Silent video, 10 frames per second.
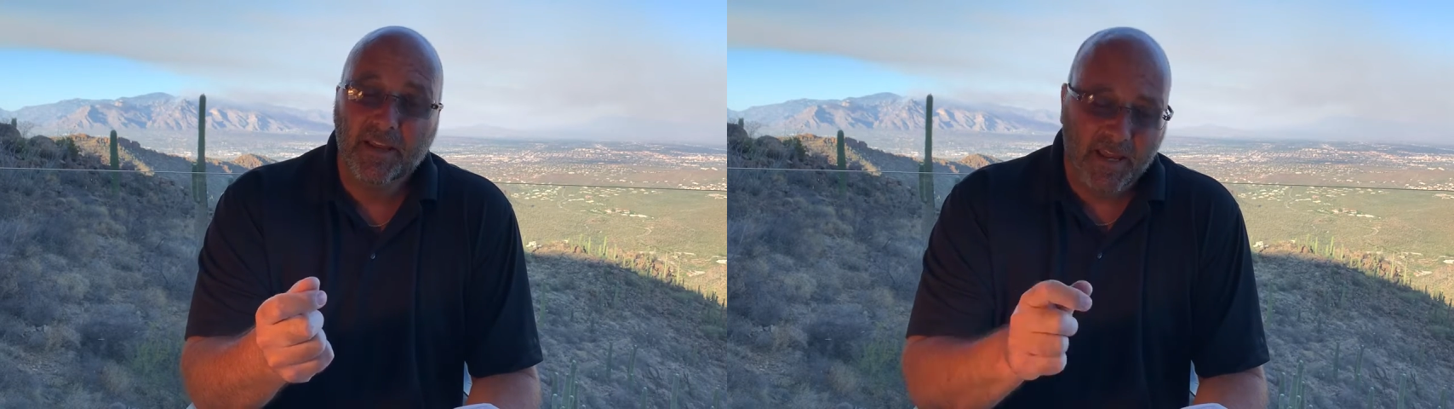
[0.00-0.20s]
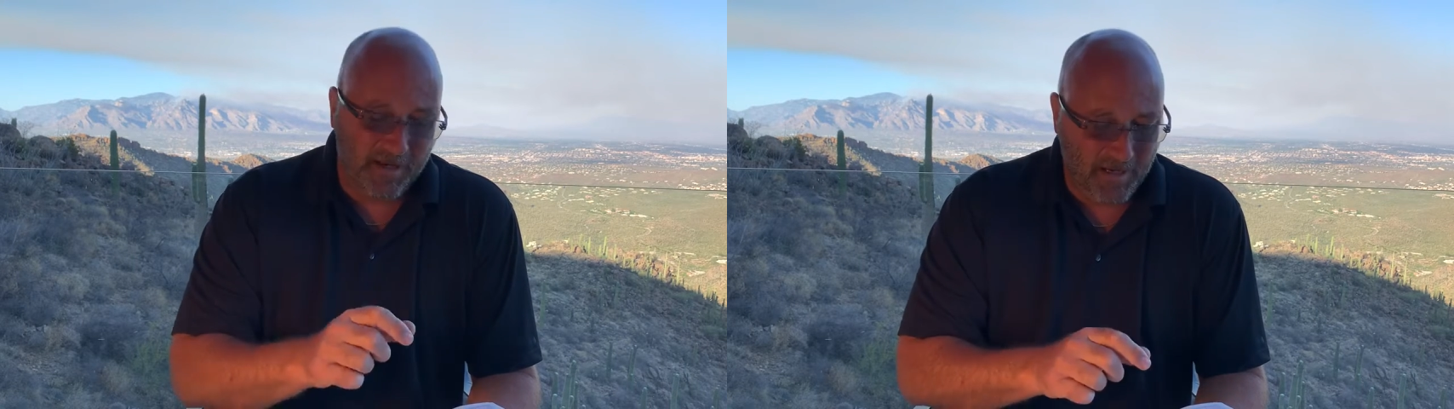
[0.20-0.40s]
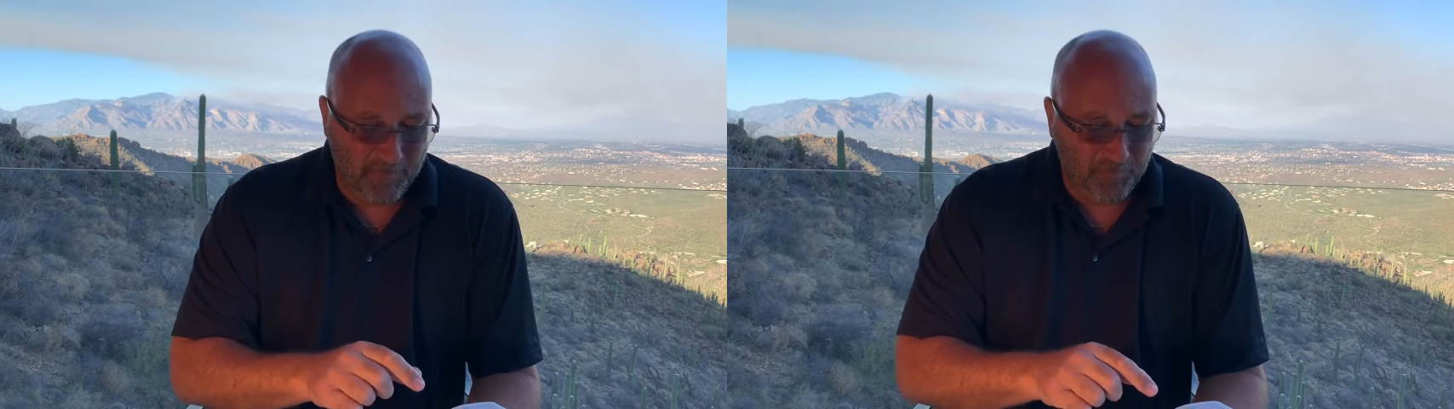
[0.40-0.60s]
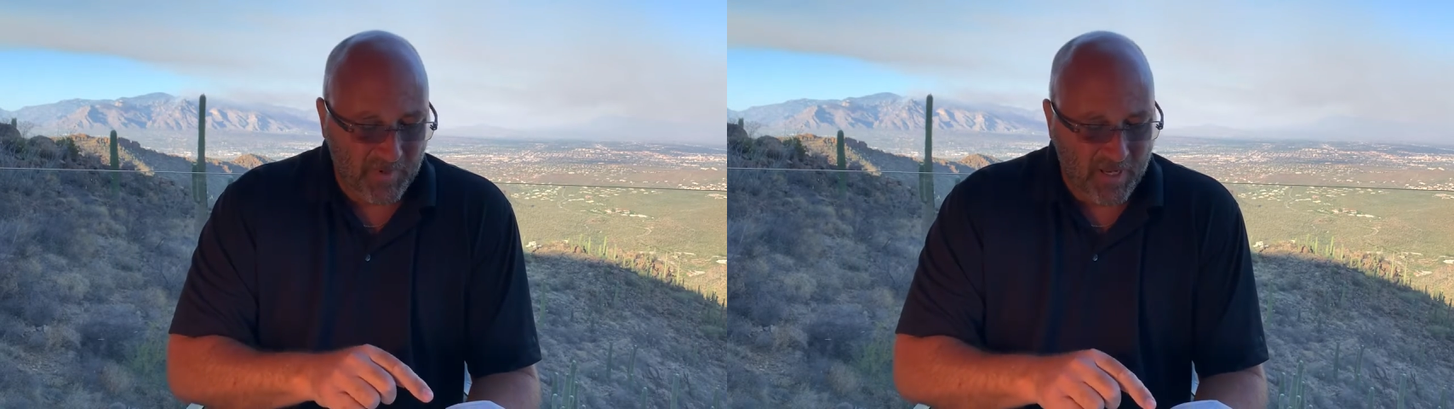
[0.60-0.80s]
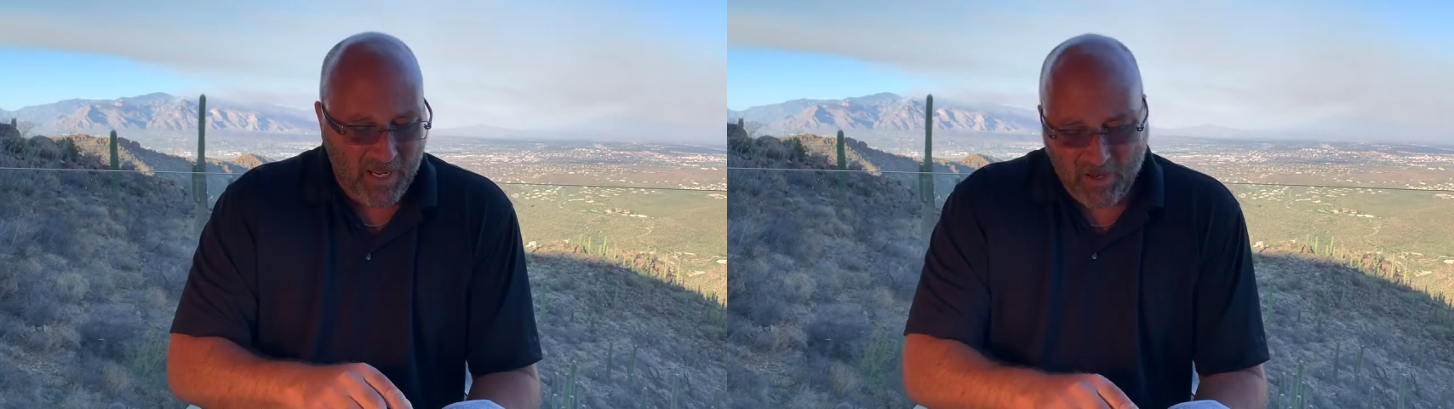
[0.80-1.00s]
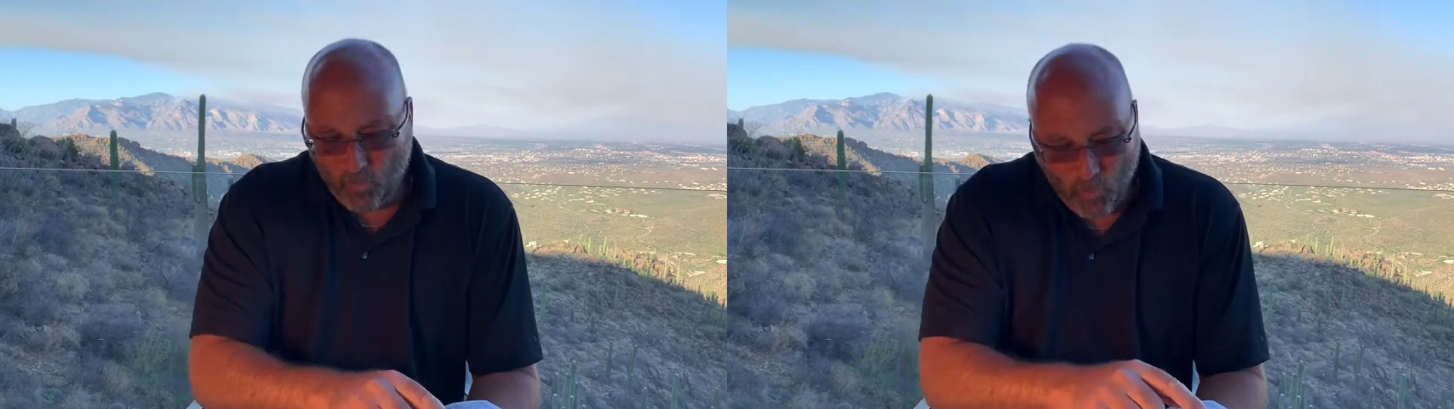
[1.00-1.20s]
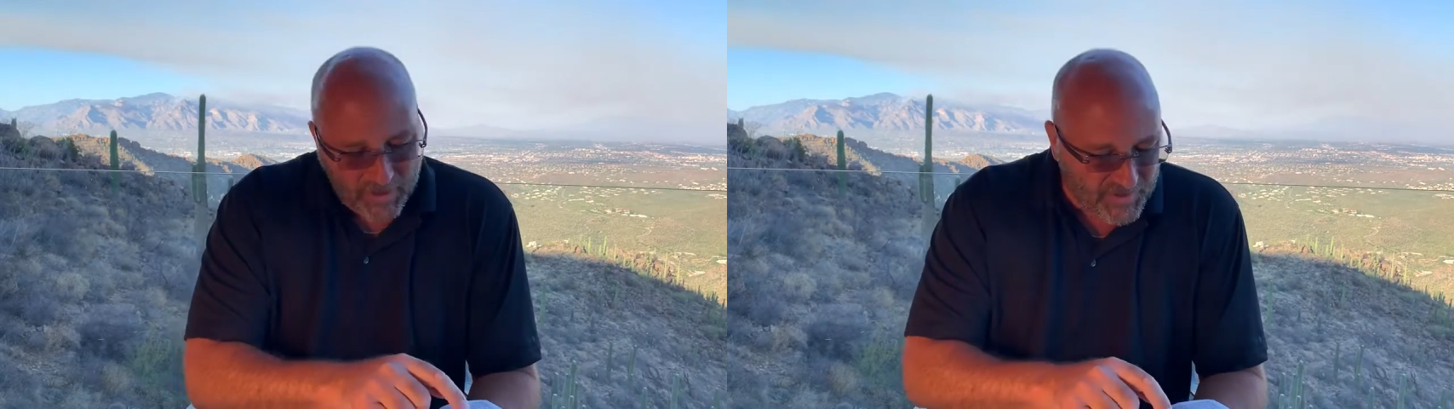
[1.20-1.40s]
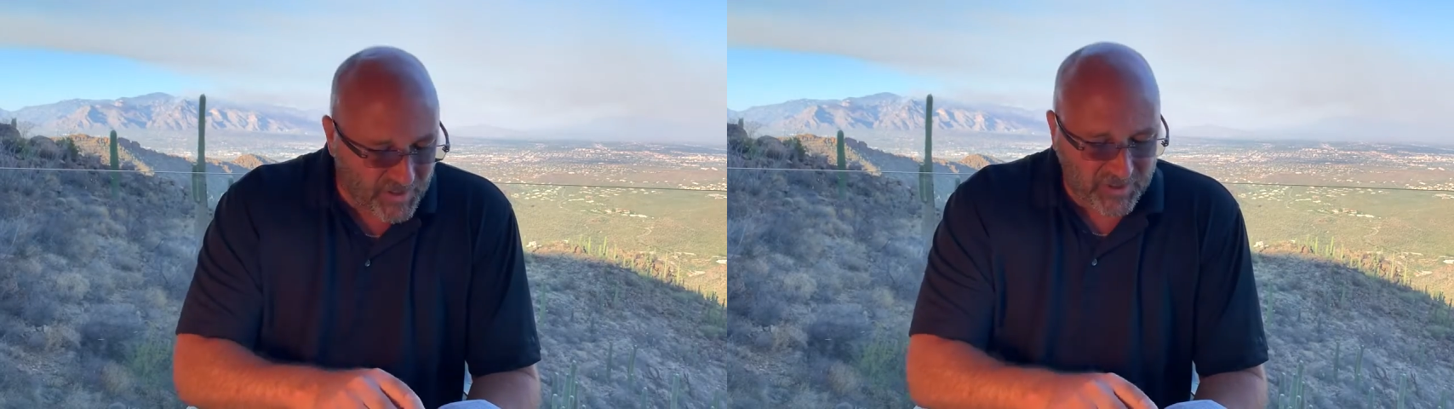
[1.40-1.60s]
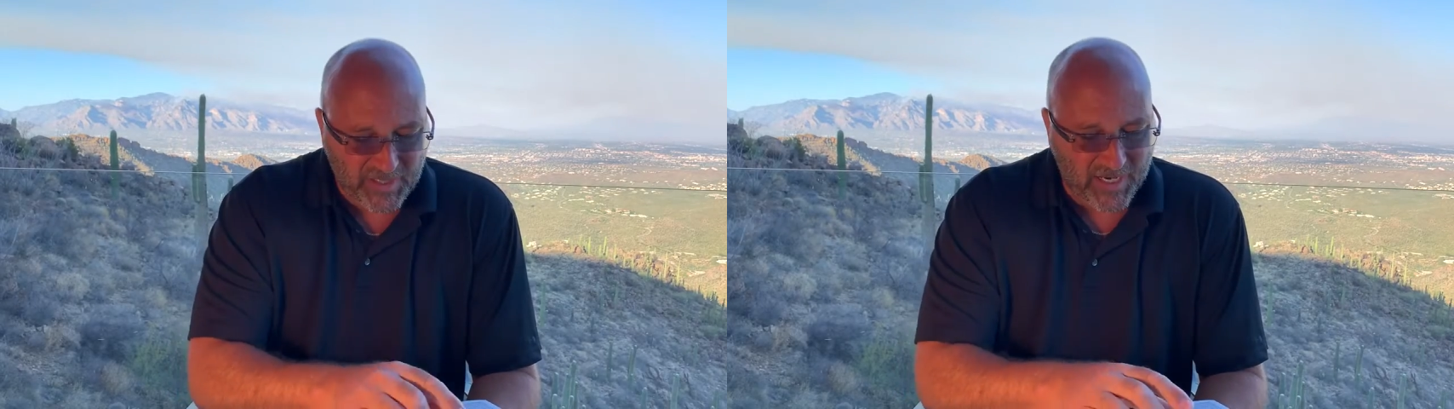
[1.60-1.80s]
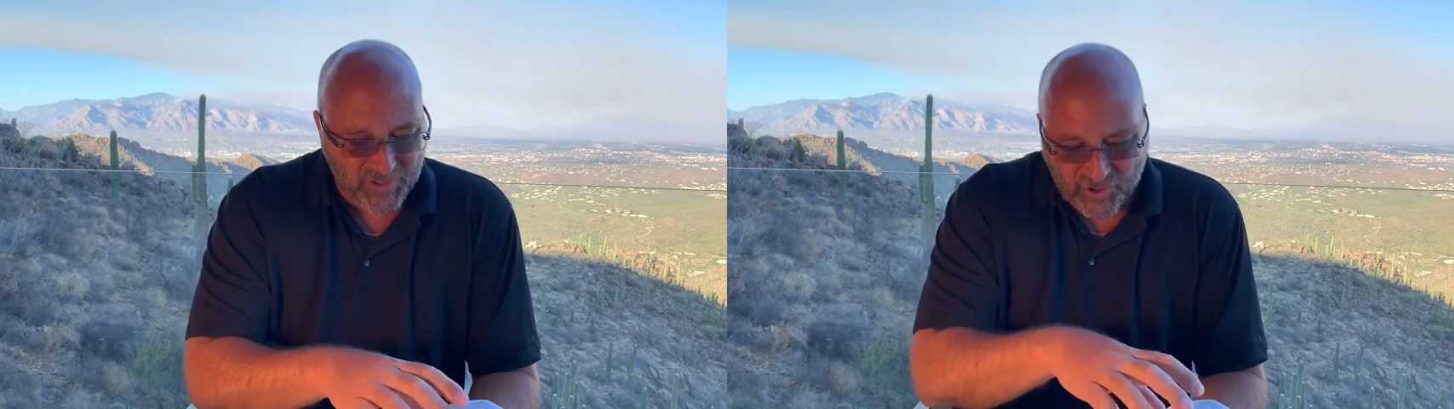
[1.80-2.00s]
And what's the
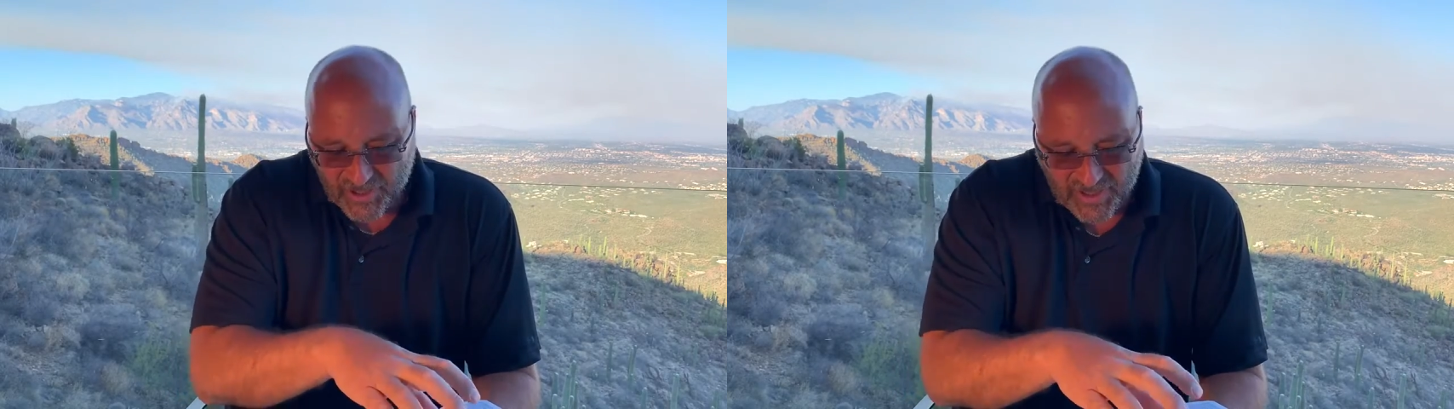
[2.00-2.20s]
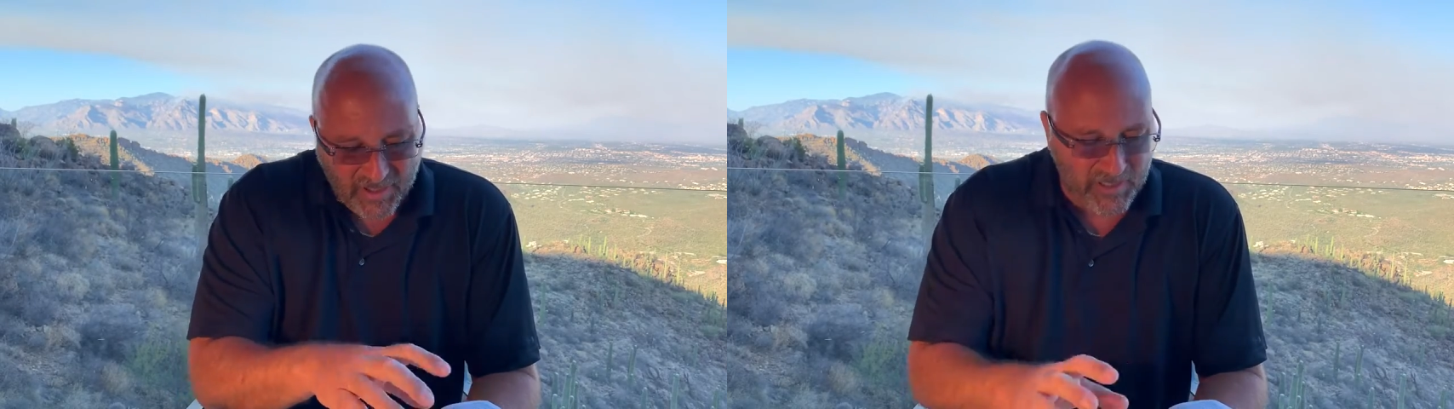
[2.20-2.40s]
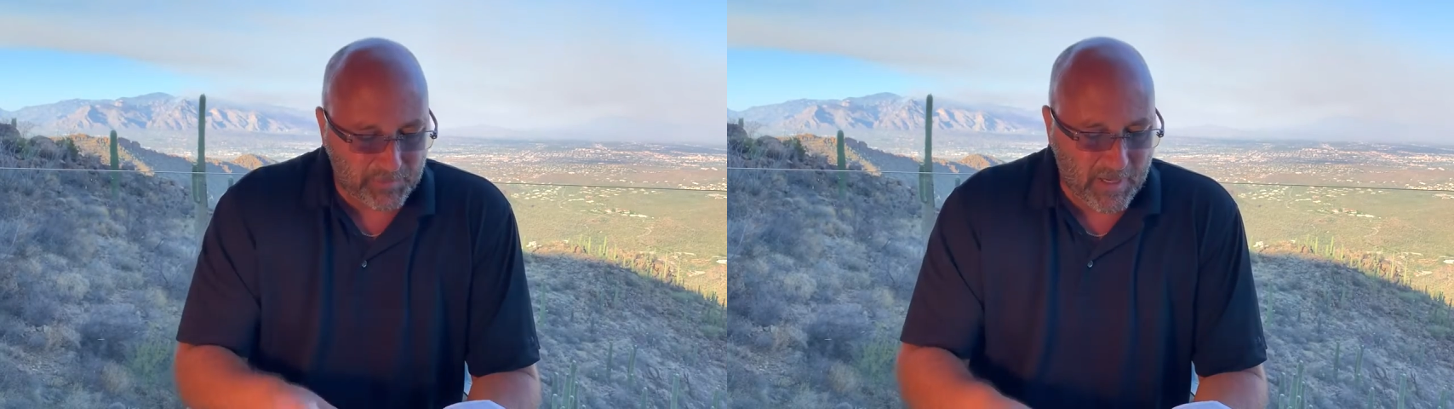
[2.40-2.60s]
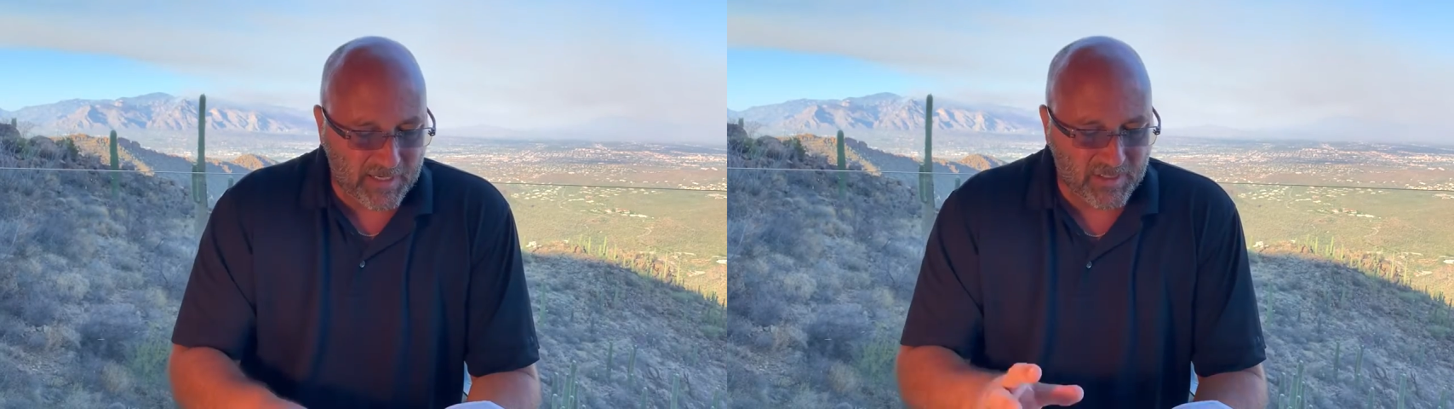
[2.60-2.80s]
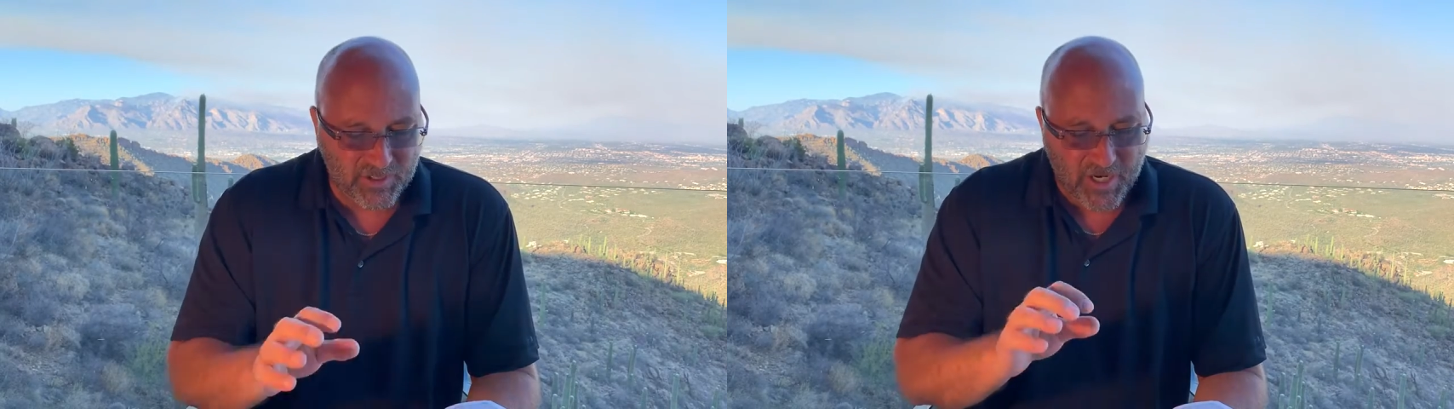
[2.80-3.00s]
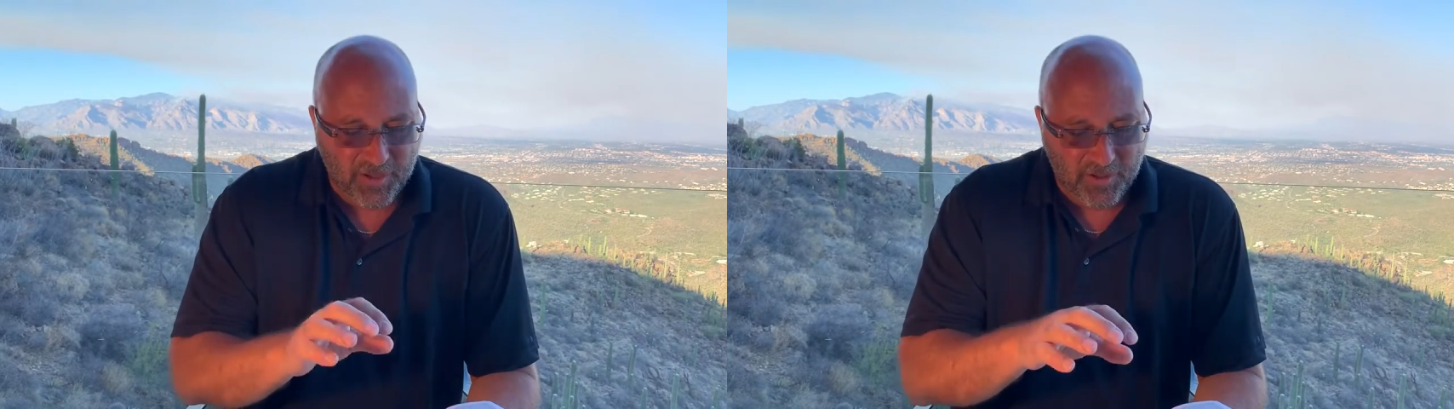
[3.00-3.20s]
test just in this passage?